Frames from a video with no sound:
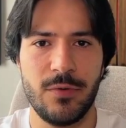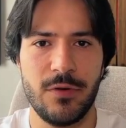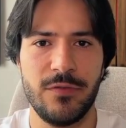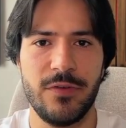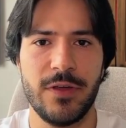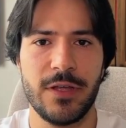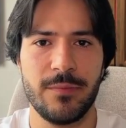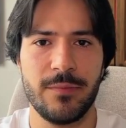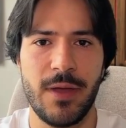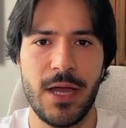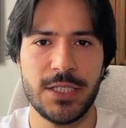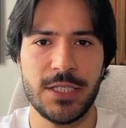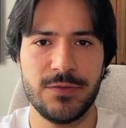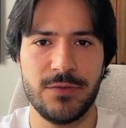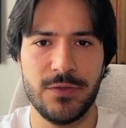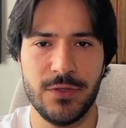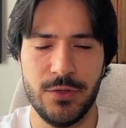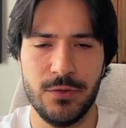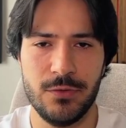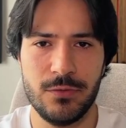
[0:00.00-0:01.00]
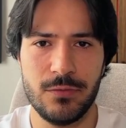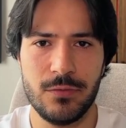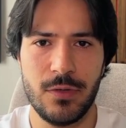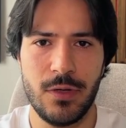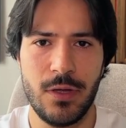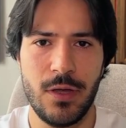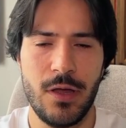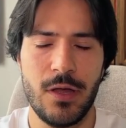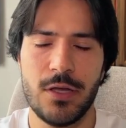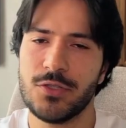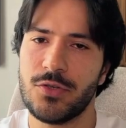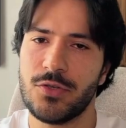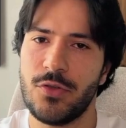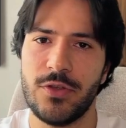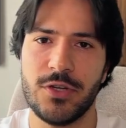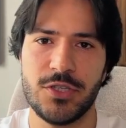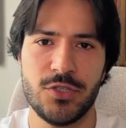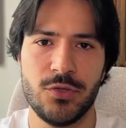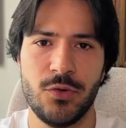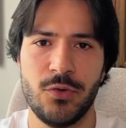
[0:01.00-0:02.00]
that are perfect match for you, so
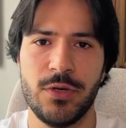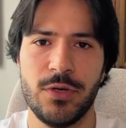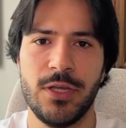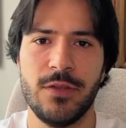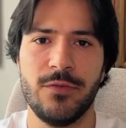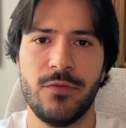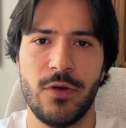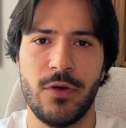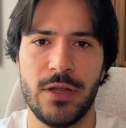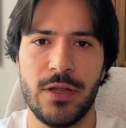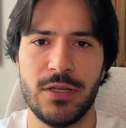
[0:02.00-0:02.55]
there's no need